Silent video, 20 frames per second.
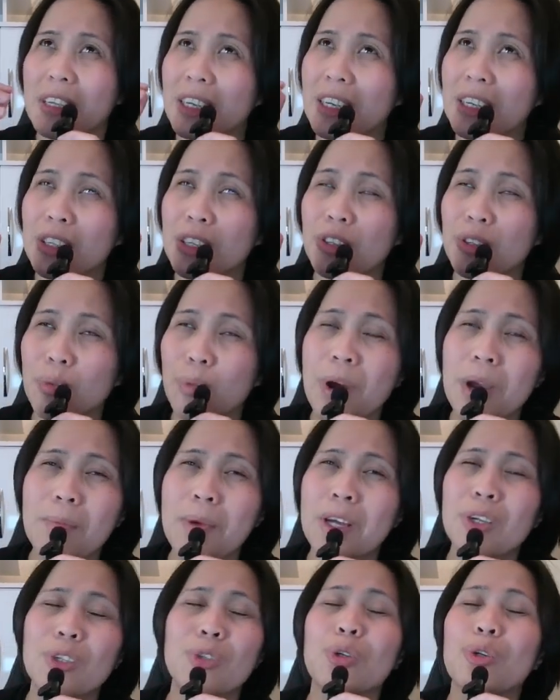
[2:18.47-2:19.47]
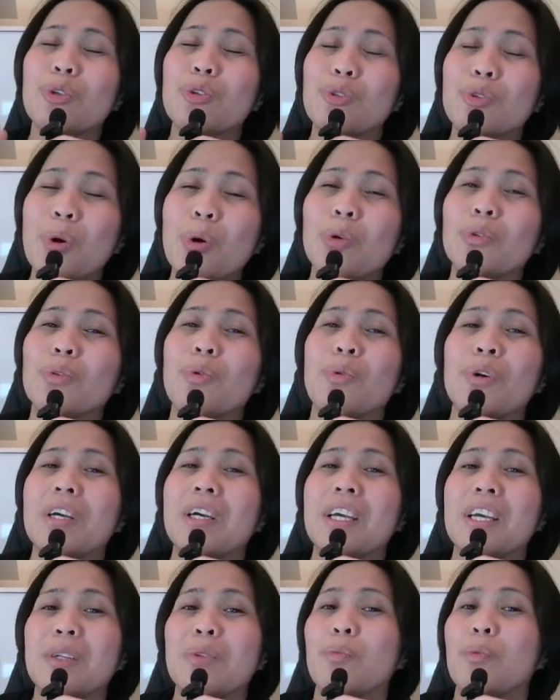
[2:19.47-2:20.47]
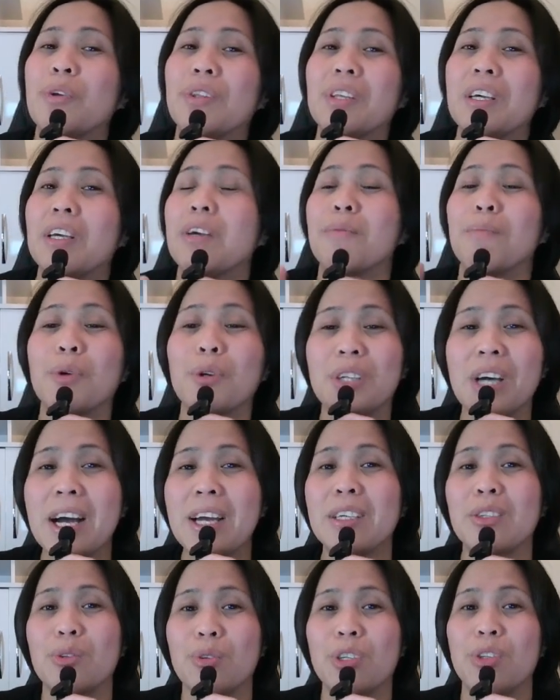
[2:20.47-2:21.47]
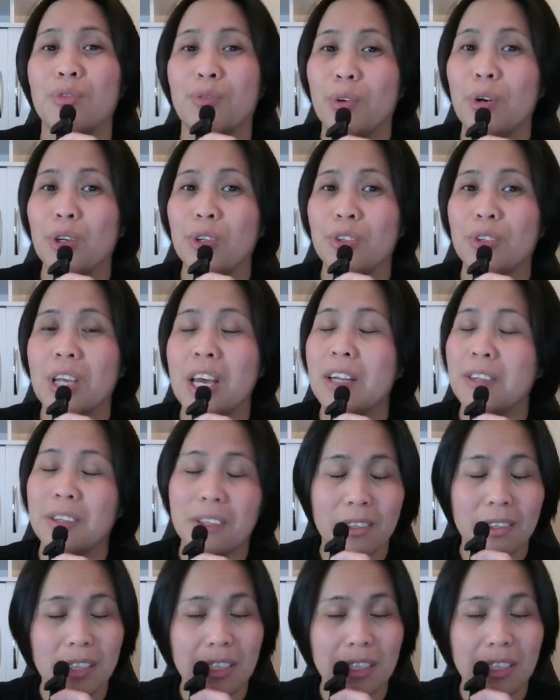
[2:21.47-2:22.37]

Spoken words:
it's way better to consult it with a podiatrist first, and